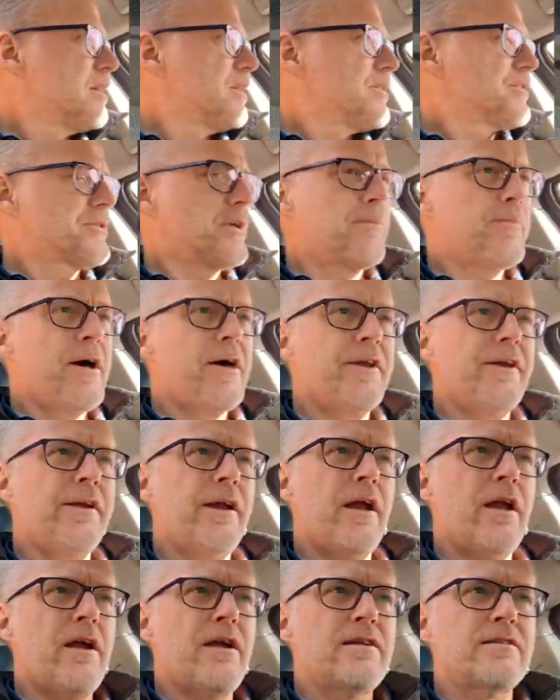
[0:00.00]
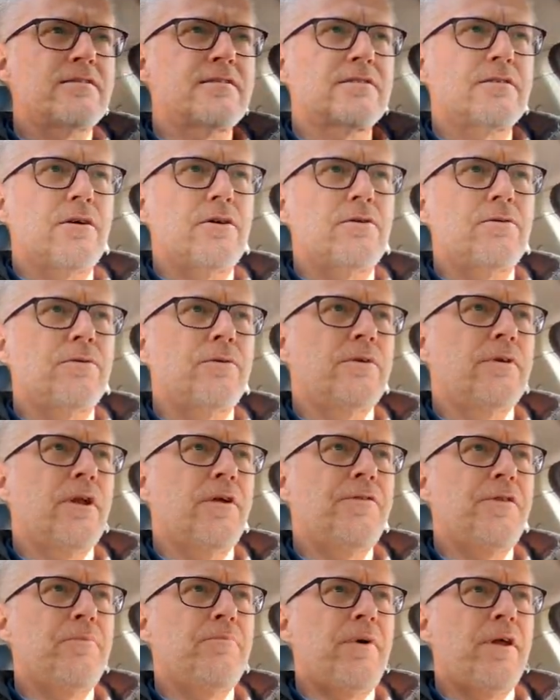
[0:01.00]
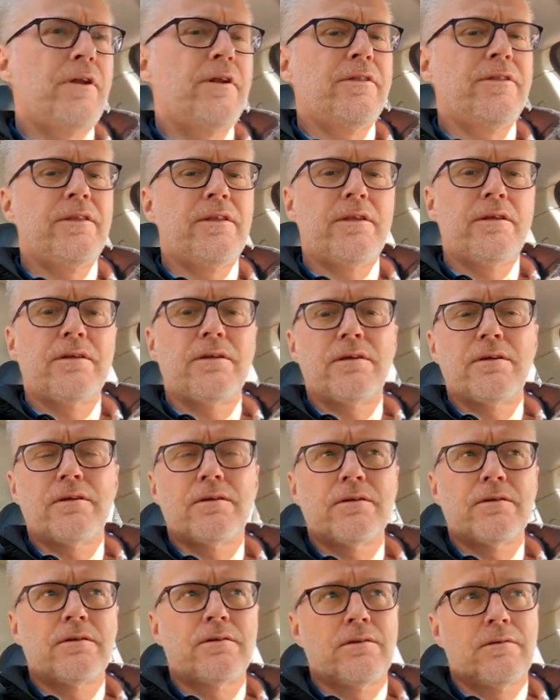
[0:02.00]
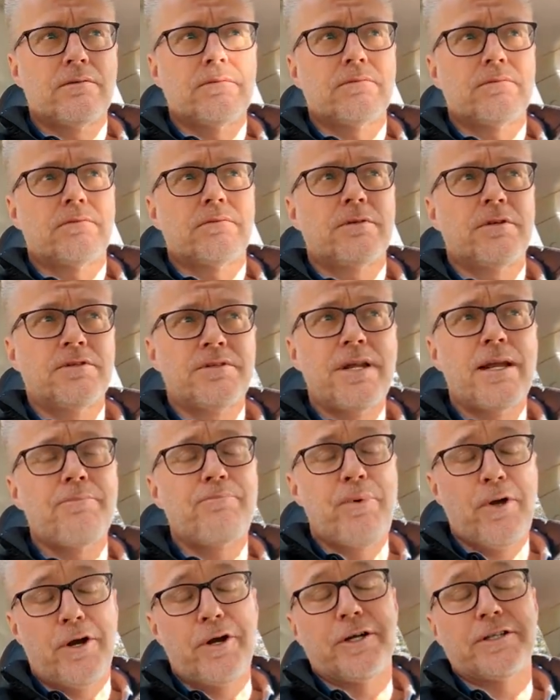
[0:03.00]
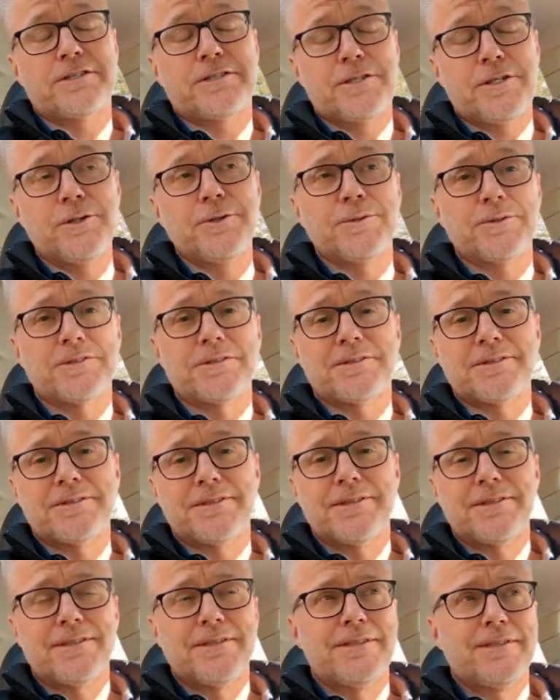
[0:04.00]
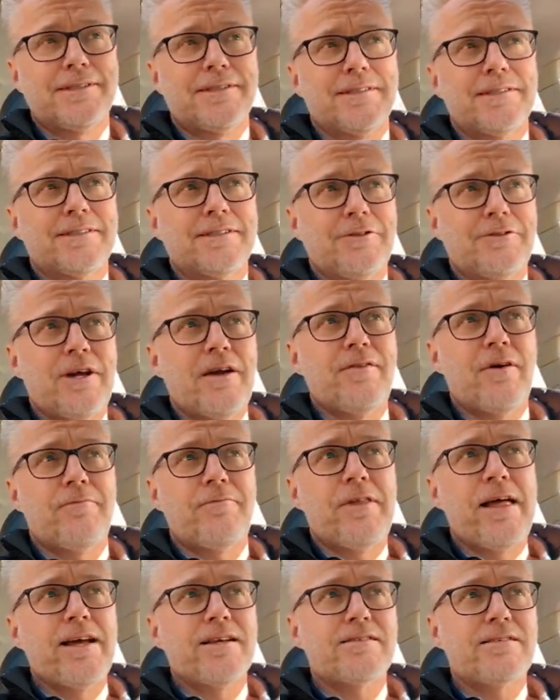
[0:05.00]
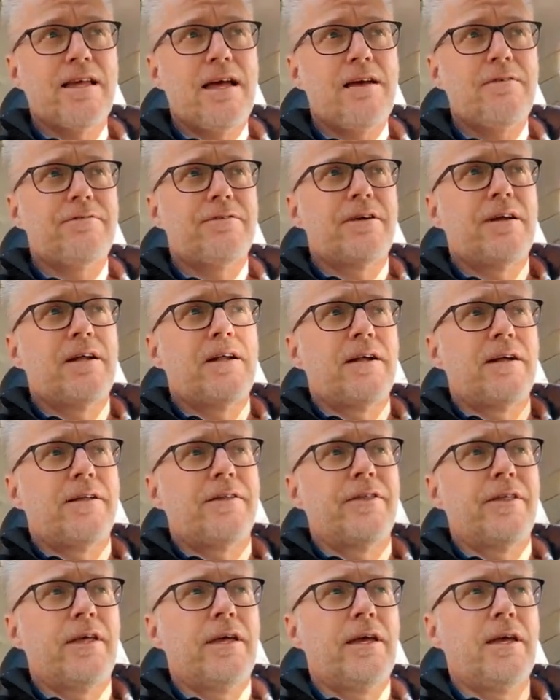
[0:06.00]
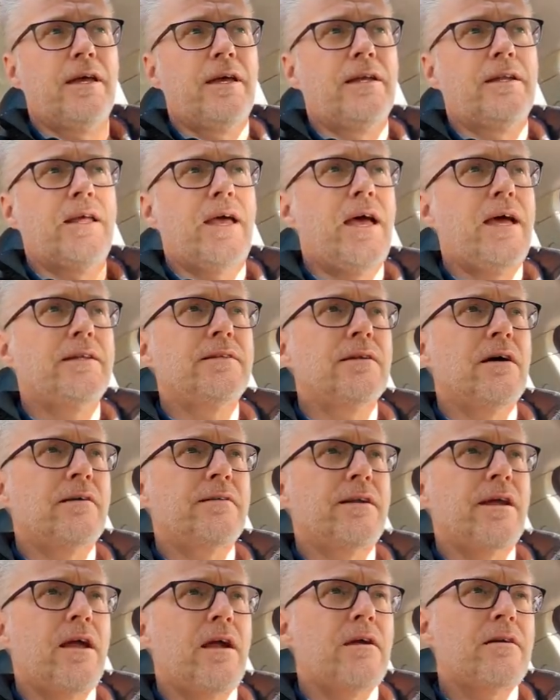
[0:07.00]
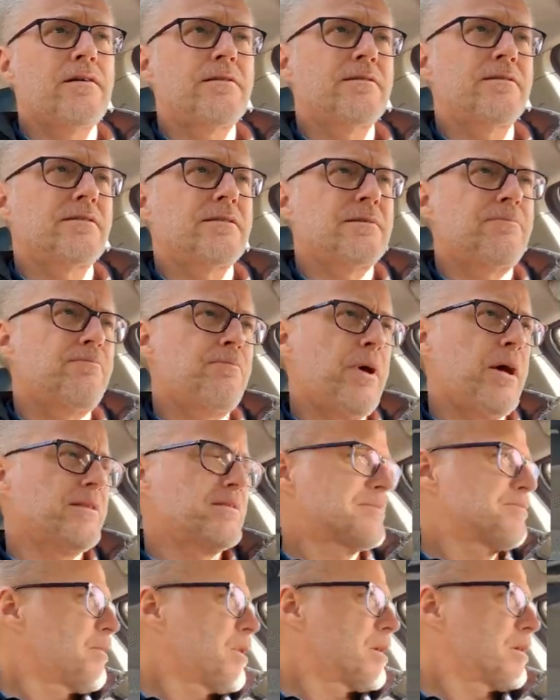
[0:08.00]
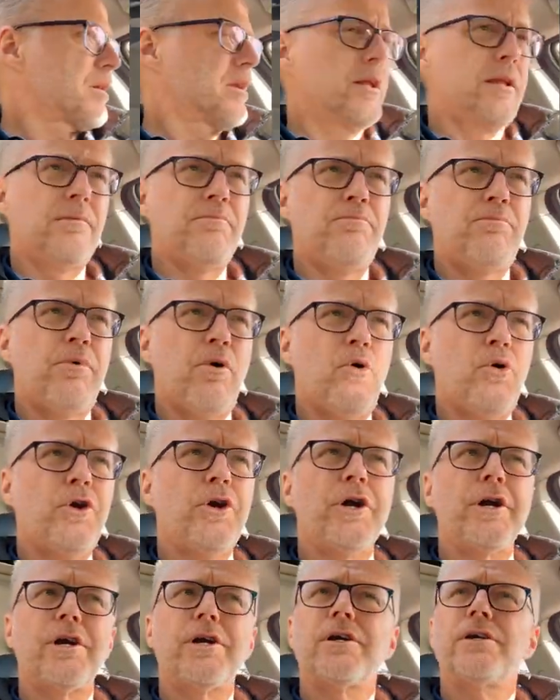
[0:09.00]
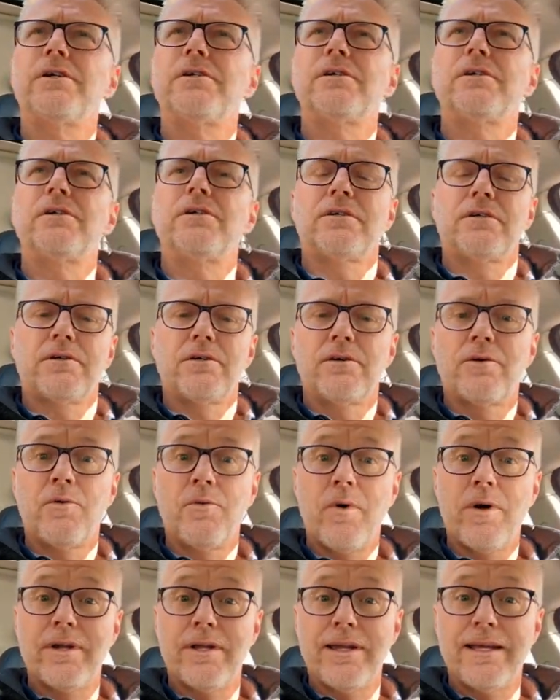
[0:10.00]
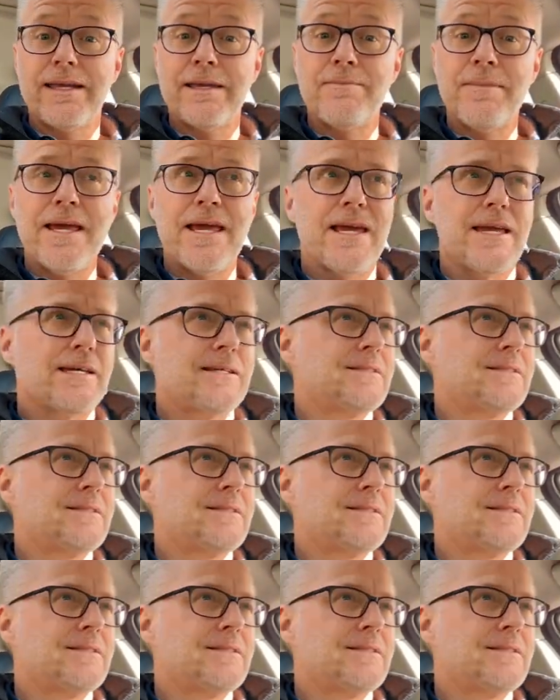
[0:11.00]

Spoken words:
So I'm out on errands, so nothing better than, there's not a better excuse to drive up Flagstaff than heading on errands to PetSmart in Boulder. What a lucky me.